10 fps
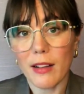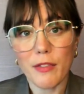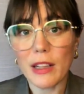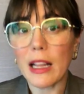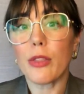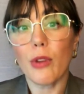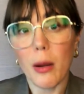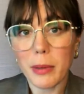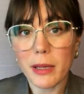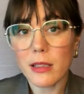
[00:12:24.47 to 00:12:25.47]

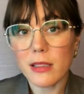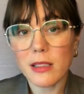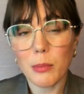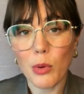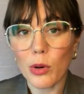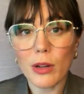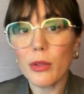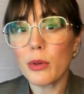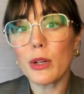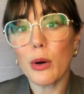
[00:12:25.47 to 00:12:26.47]
philanthropic support
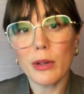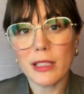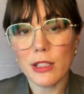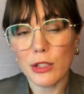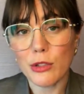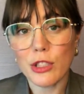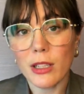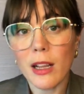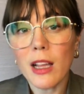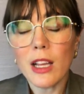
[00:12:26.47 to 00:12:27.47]
through your own institution.